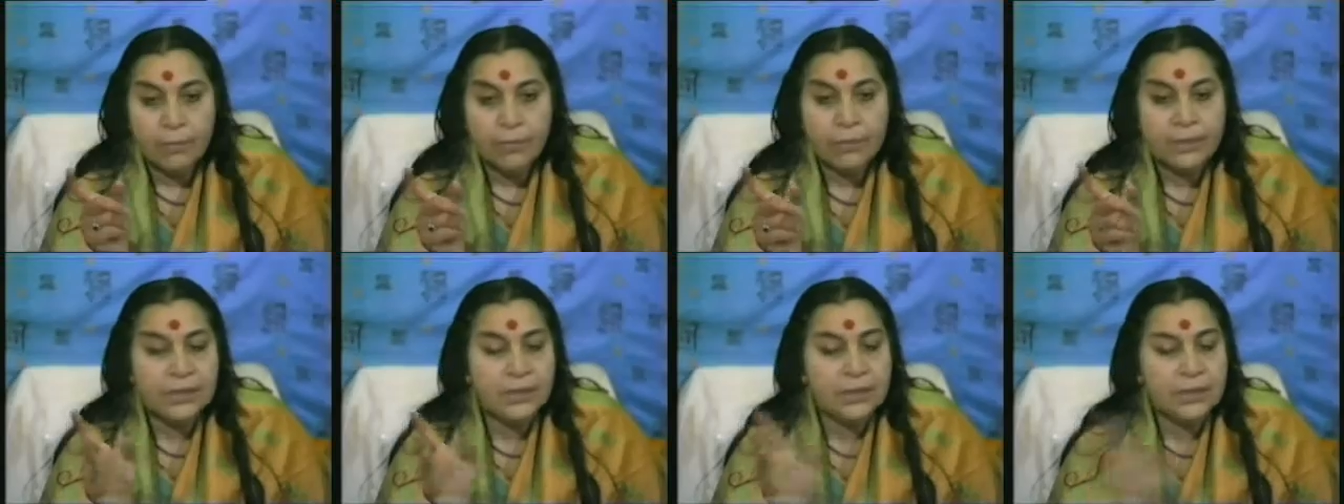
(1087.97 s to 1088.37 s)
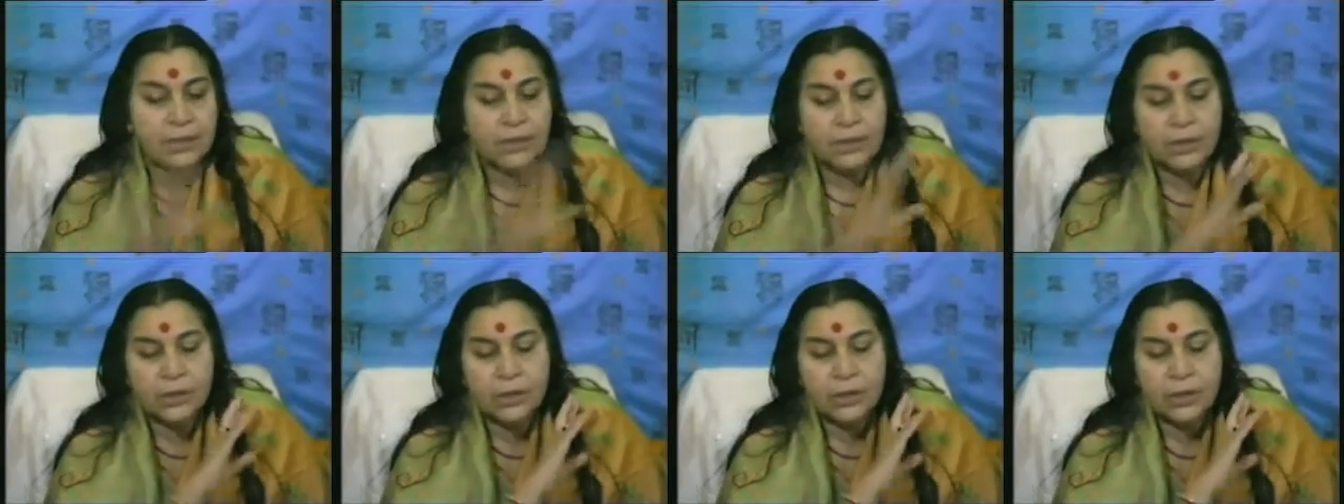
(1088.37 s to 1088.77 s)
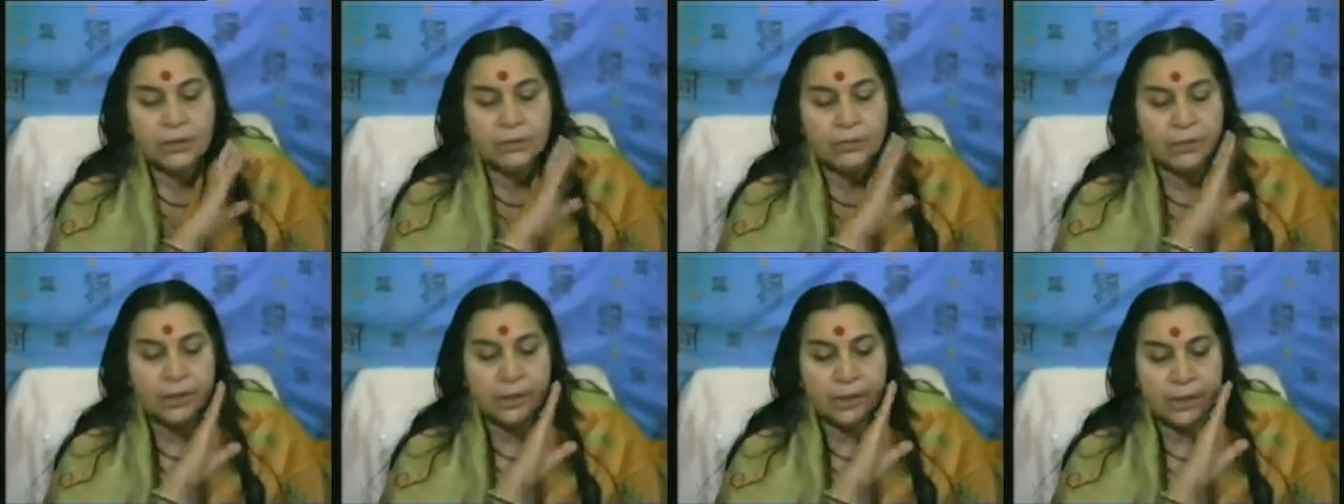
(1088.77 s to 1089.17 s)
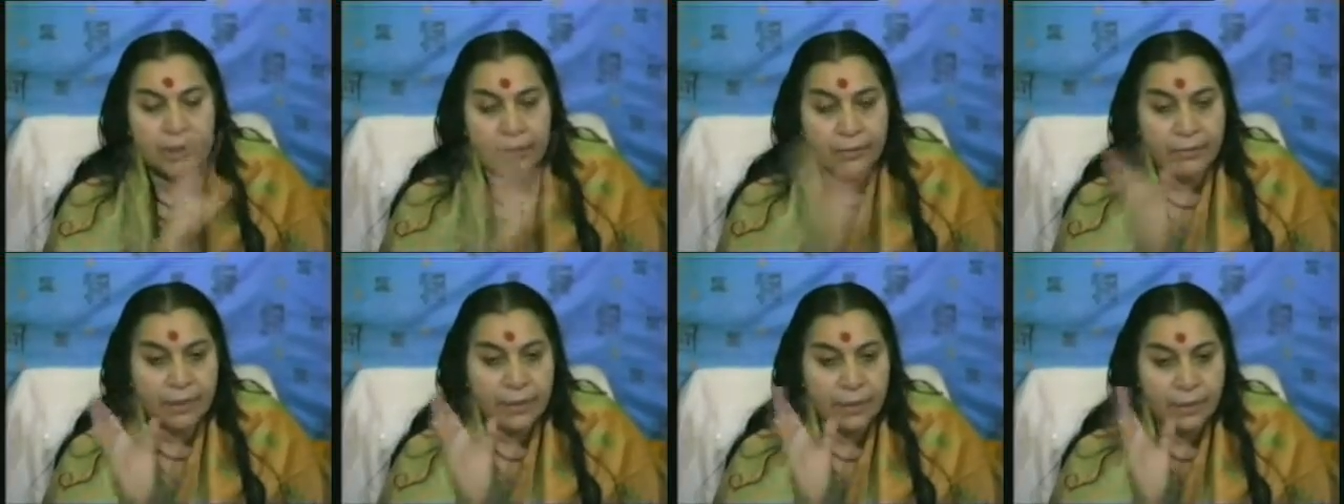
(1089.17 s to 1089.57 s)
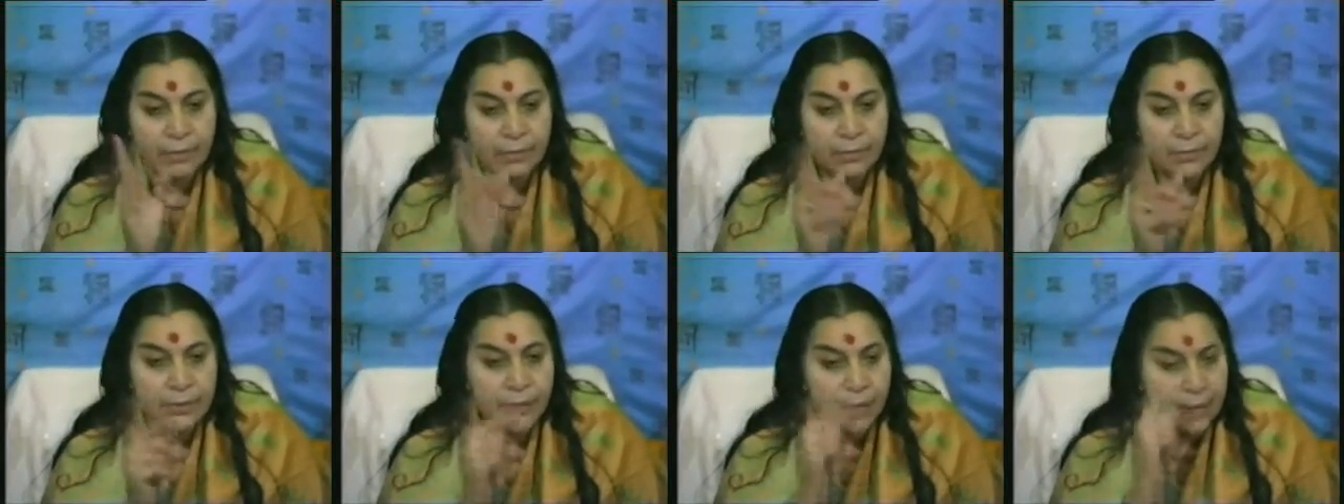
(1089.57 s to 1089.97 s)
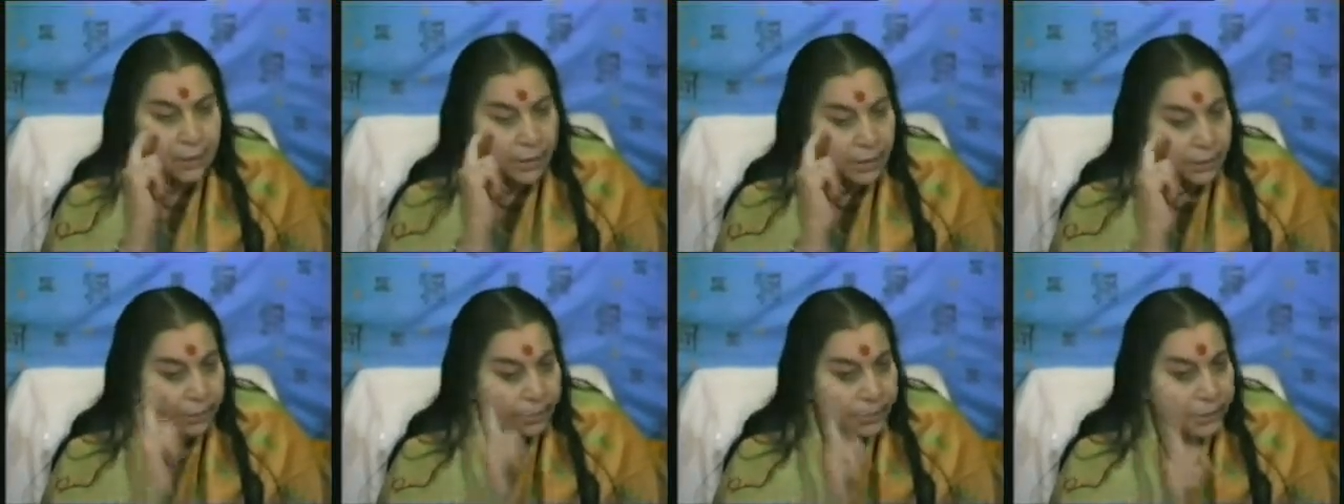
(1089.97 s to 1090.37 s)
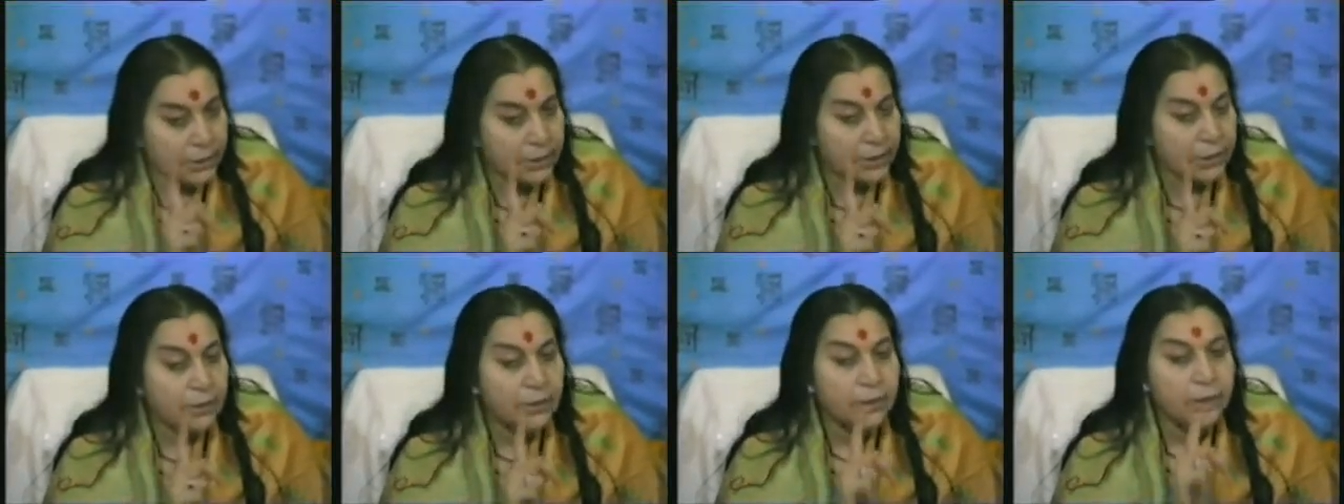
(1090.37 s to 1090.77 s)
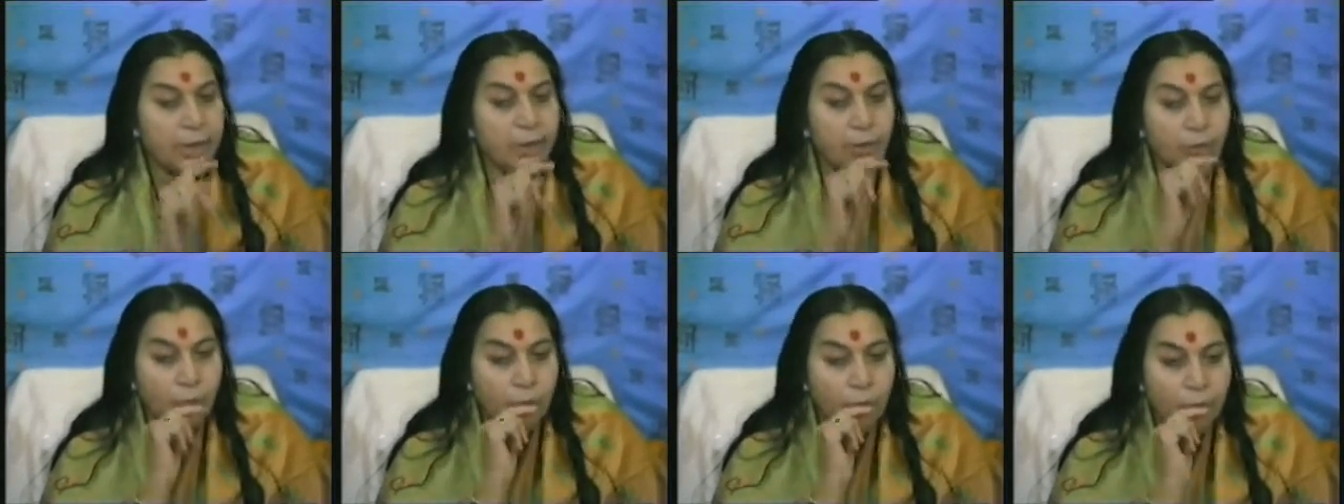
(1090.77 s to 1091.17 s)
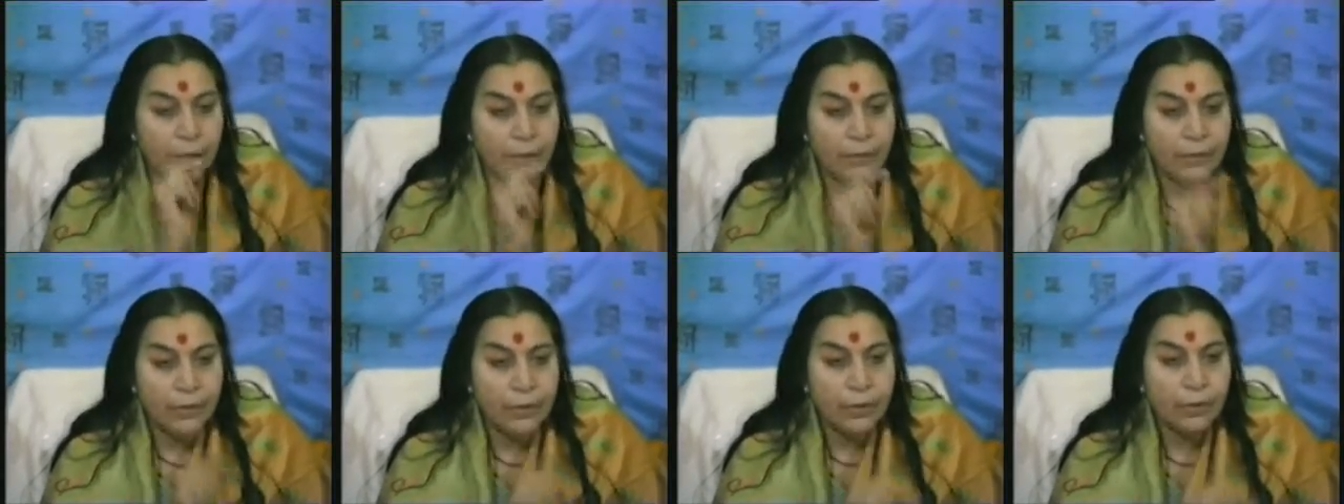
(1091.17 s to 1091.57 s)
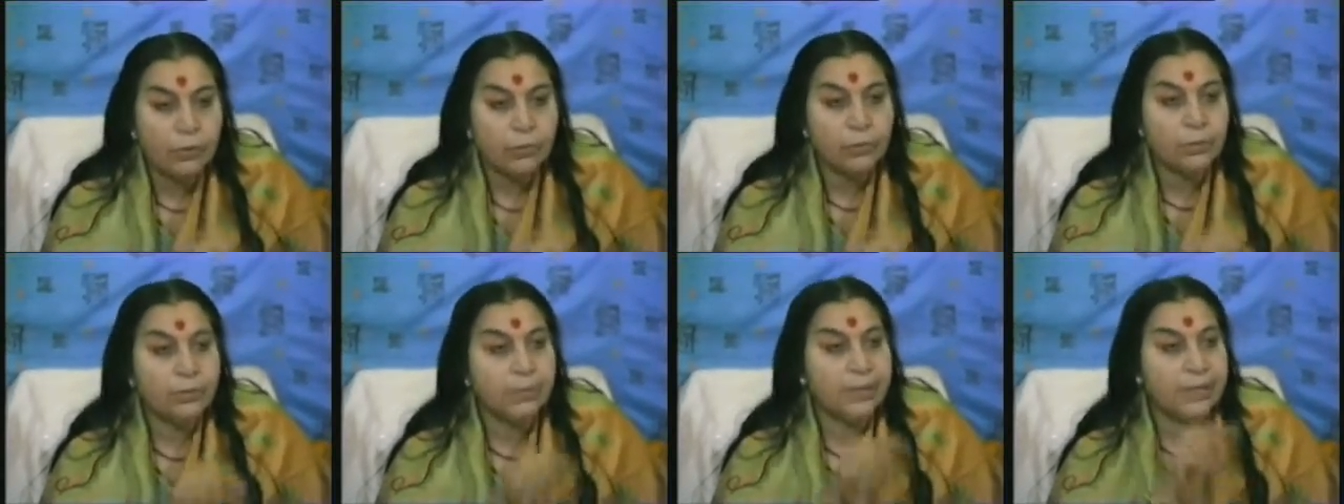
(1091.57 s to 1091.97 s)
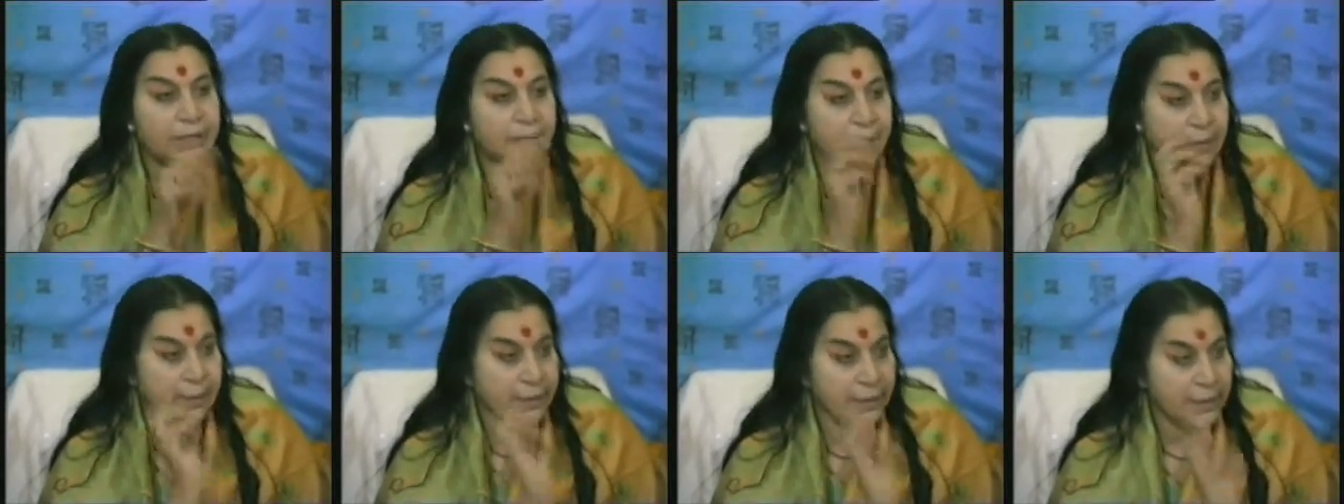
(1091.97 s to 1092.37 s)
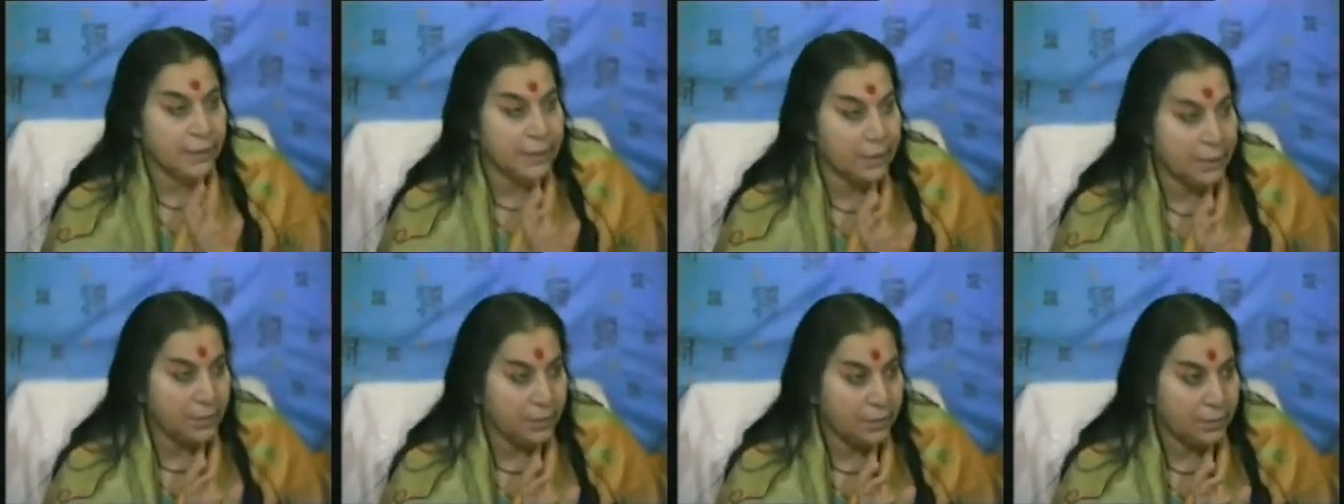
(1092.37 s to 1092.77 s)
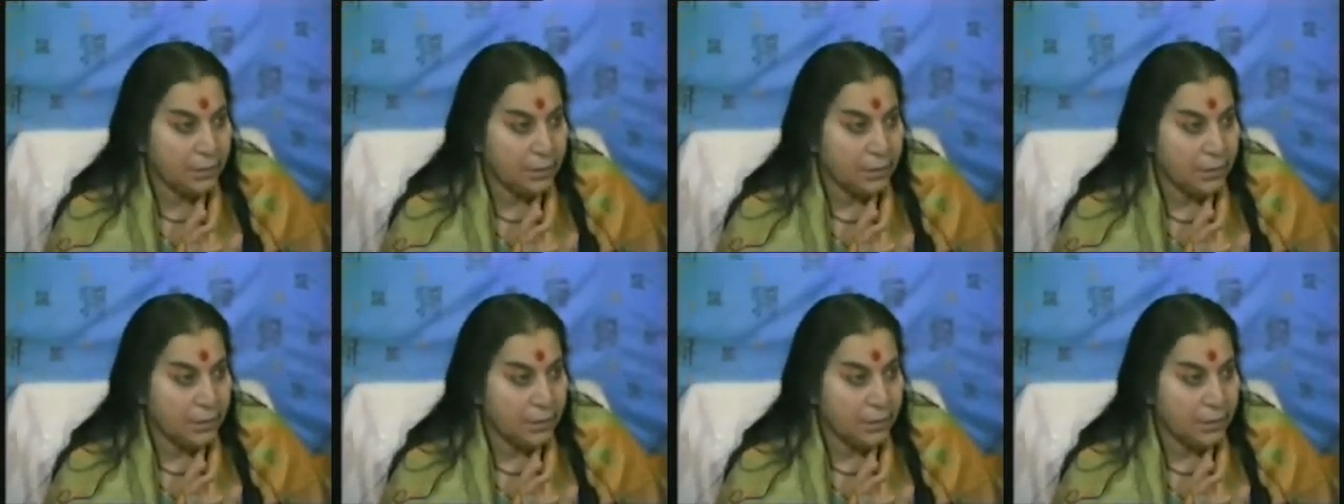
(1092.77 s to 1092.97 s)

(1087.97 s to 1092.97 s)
But in Sahaja Yoga it will never help. Another person can only be over by his dignity,